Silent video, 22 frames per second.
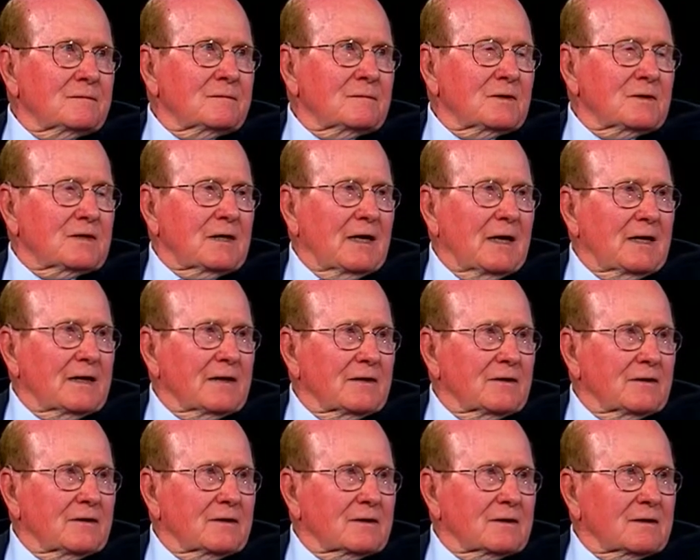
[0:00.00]

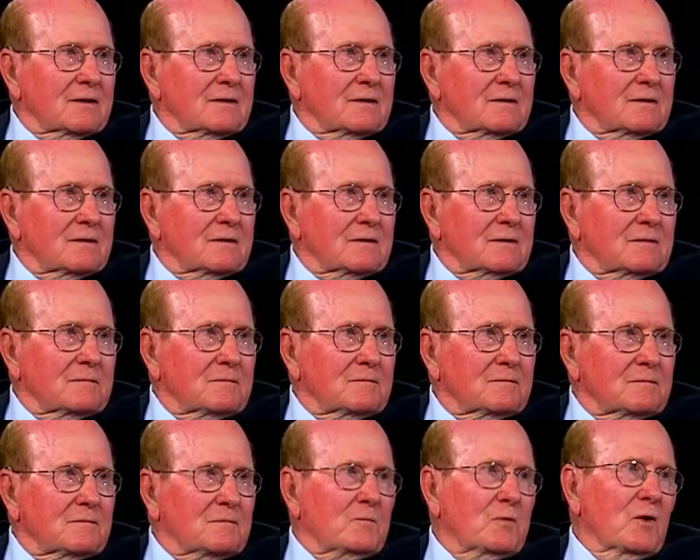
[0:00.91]
battalion to
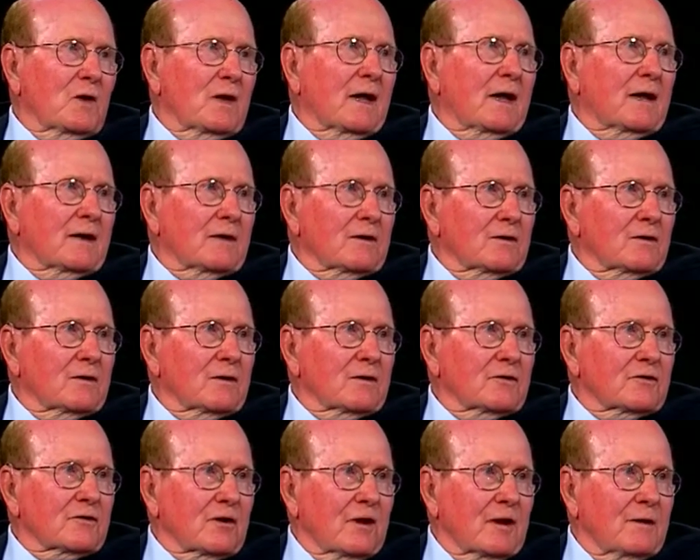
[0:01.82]
pull out of
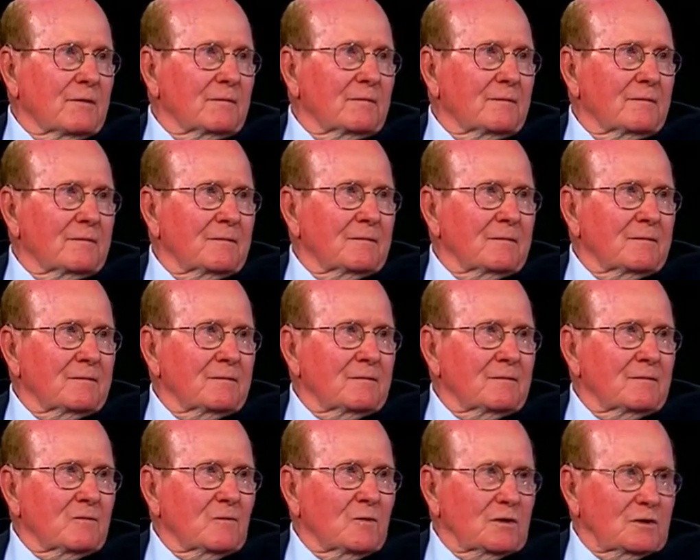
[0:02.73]
Herrlisheim,
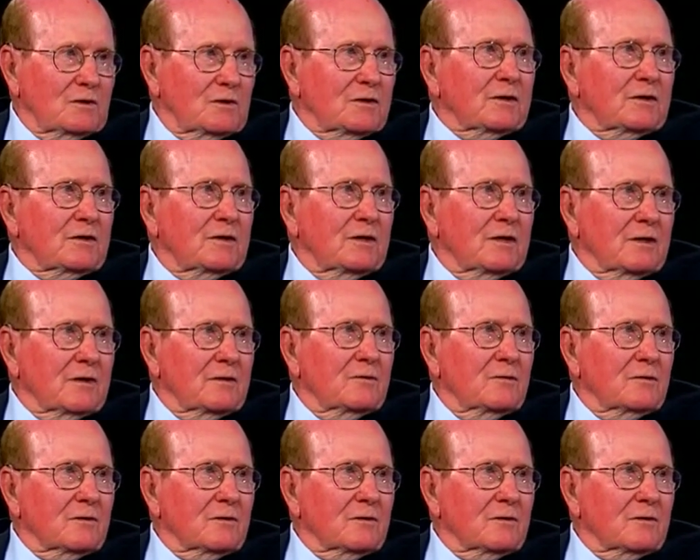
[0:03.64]
which they did